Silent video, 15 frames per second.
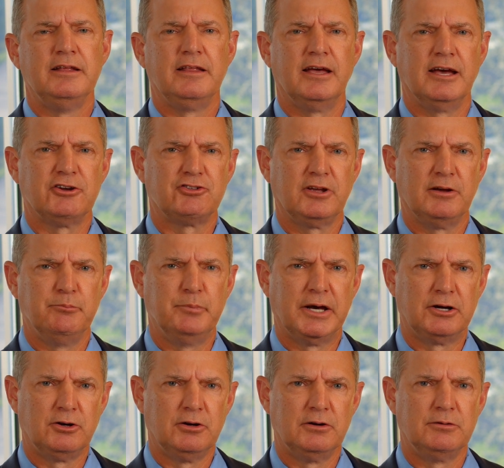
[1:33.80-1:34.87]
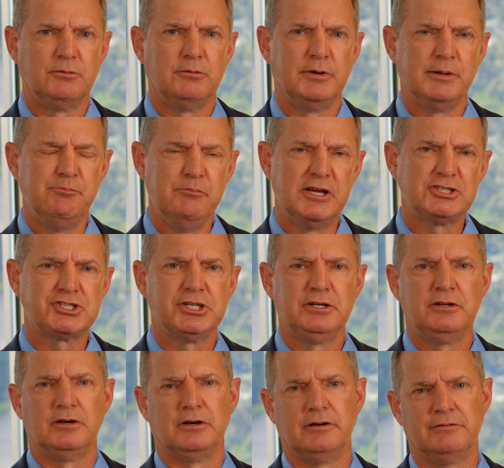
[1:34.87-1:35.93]
they actually have better
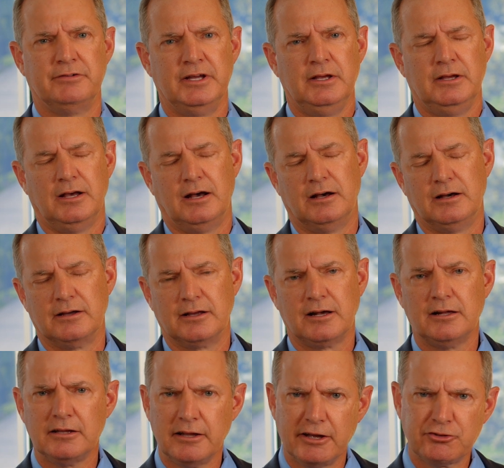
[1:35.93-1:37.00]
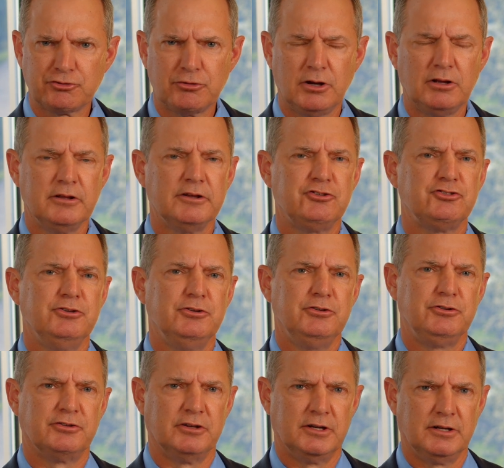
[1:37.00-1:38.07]
remission of cholesterol
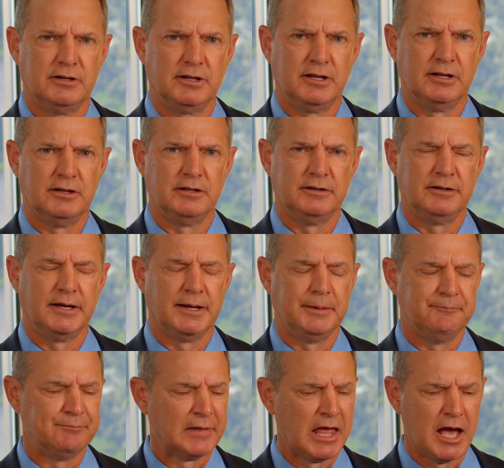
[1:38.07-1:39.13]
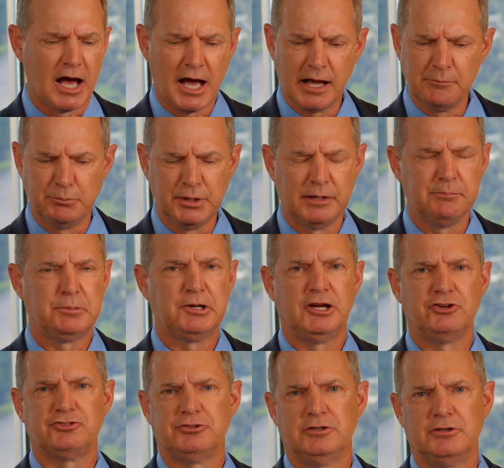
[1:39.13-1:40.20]
issues and high blood
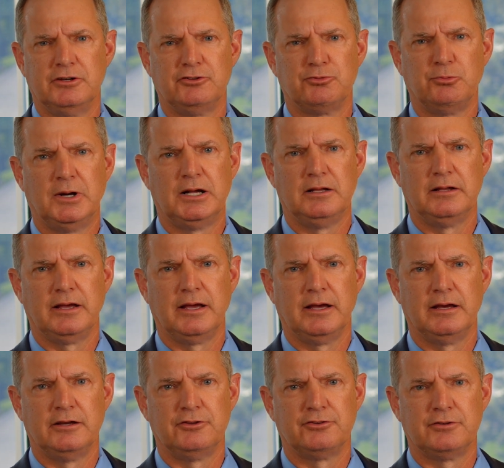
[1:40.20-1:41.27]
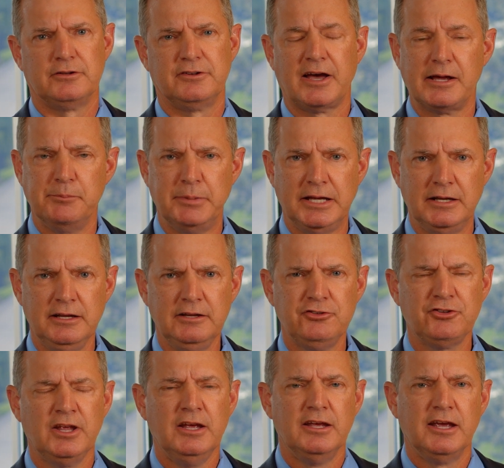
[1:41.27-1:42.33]
pressure as well as
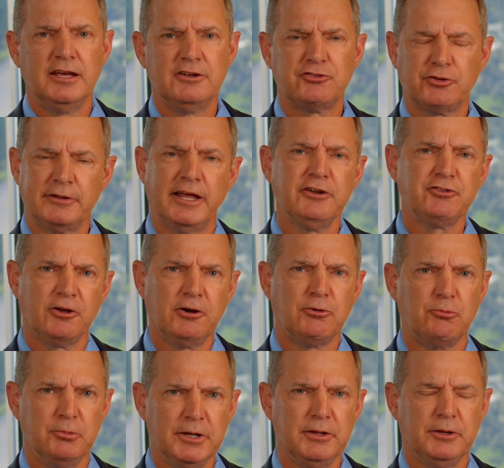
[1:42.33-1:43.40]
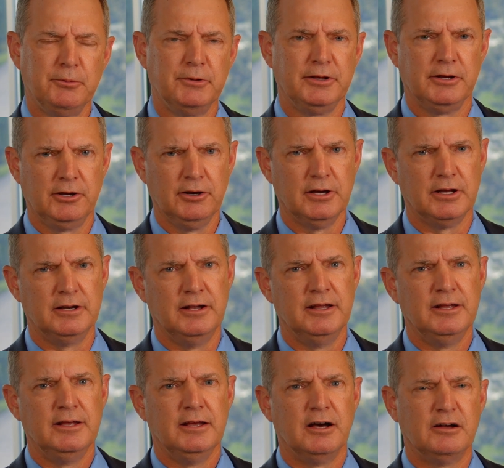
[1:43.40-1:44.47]
diabetes. And so that's all really, really good.
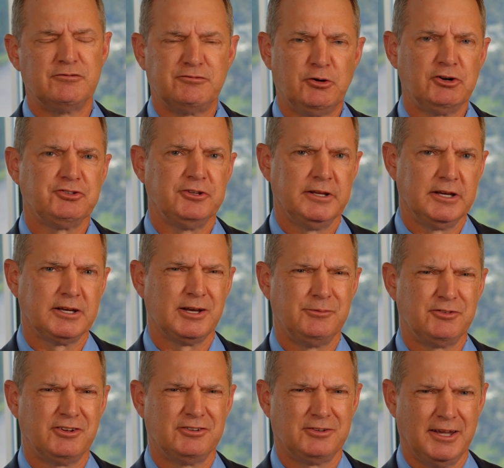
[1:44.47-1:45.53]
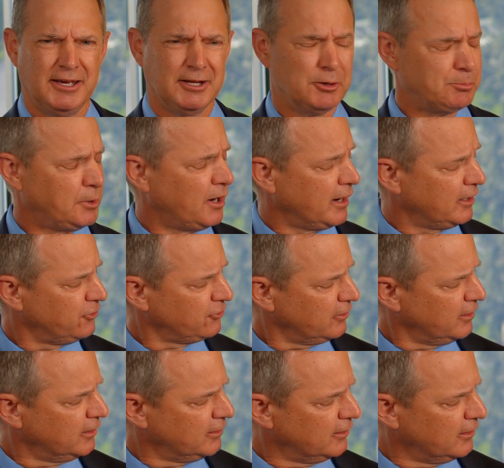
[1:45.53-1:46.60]
Unfortunately, it comes at a
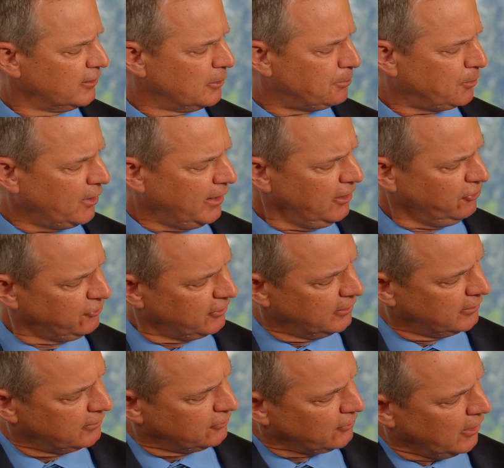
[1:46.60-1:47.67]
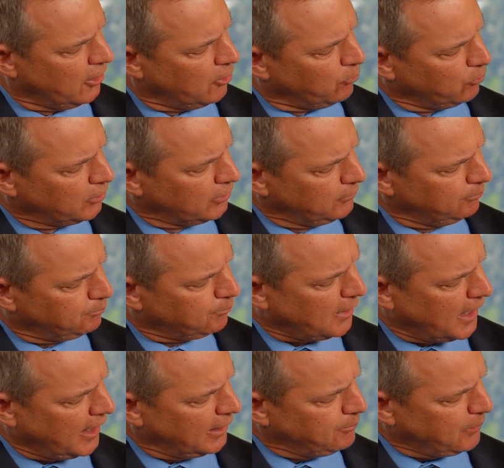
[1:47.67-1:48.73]
price, and the price is we're
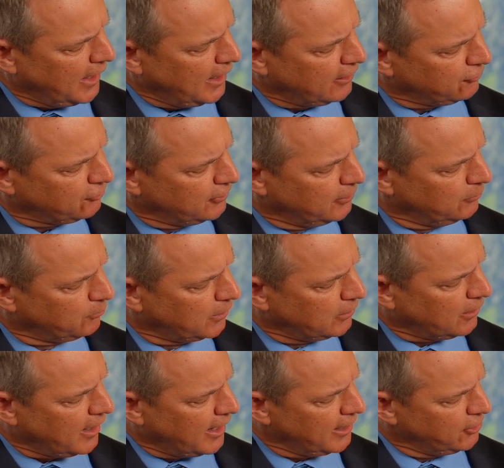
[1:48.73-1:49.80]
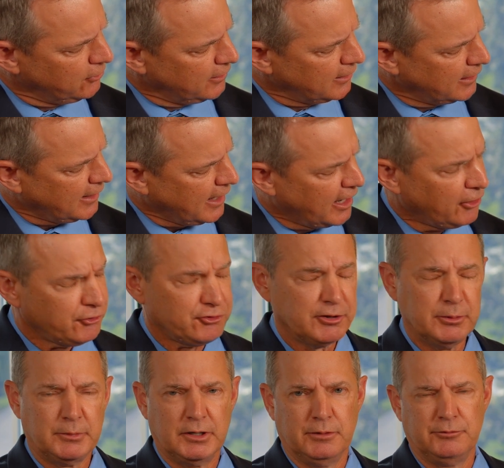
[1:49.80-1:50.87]
bypassing where iron and
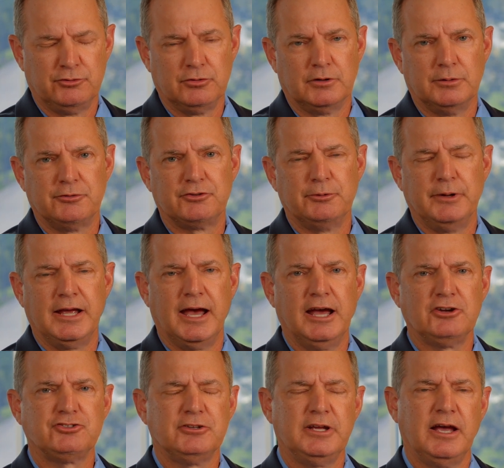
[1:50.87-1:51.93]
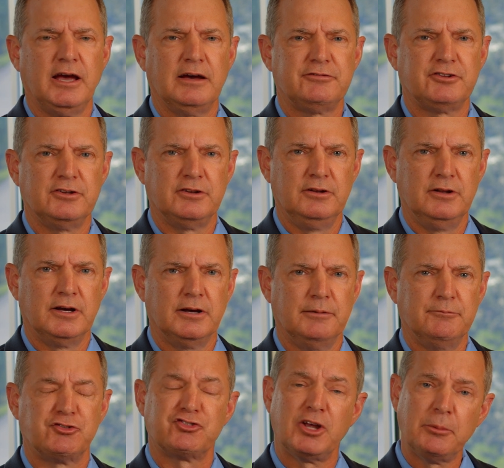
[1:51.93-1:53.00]
calcium are absorbed. So we actually have
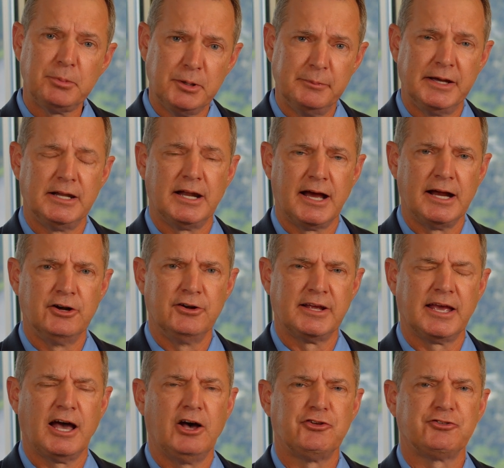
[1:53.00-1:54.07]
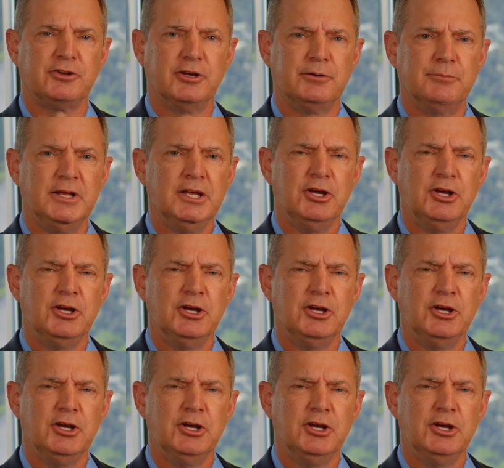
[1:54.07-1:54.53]
to supplement iron and calcium,